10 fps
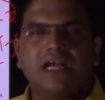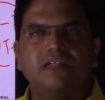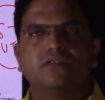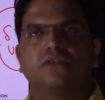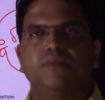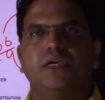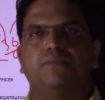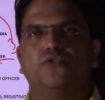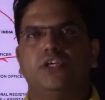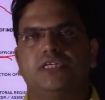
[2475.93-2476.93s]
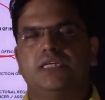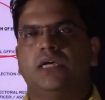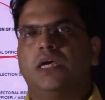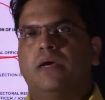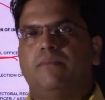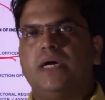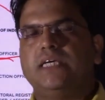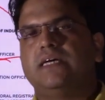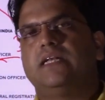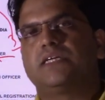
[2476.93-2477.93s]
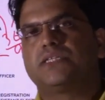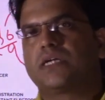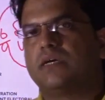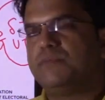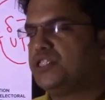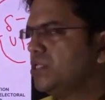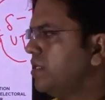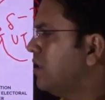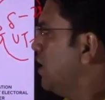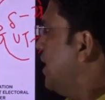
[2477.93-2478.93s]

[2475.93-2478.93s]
also be appointed by the Election Commission